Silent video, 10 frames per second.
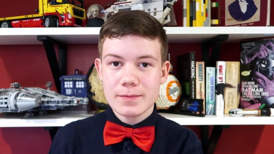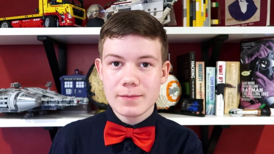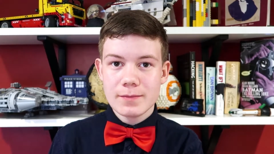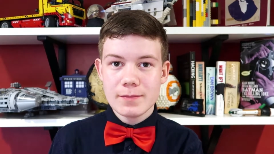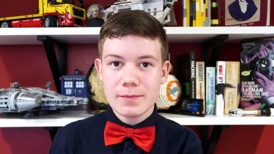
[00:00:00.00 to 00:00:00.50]

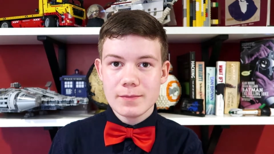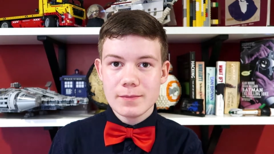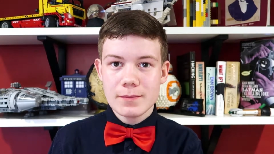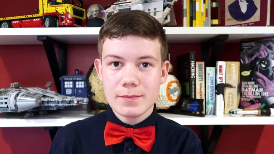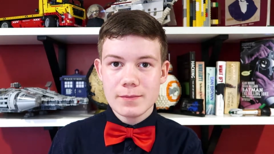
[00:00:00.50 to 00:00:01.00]

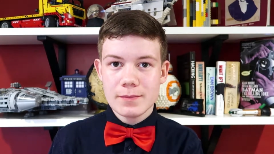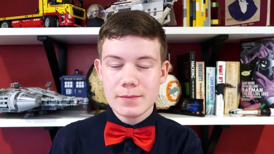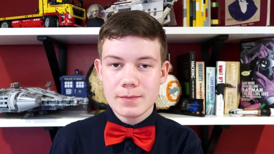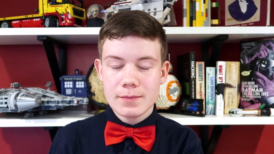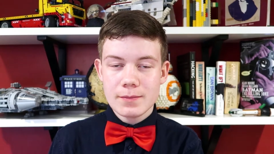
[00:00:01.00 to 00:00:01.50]

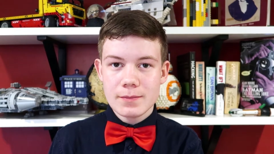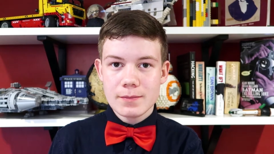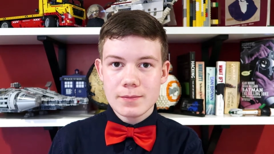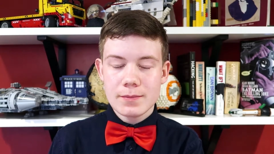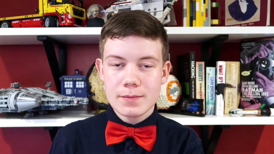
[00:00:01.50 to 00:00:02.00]

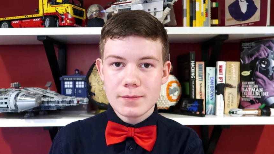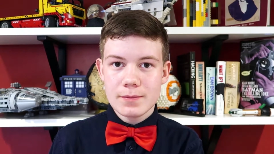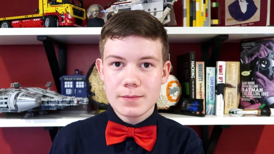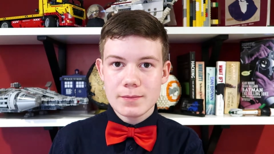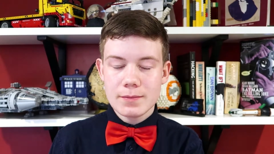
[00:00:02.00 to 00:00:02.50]

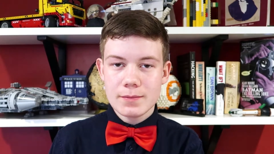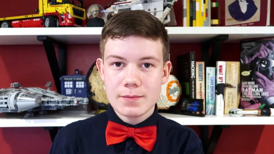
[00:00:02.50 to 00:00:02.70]
[no speech]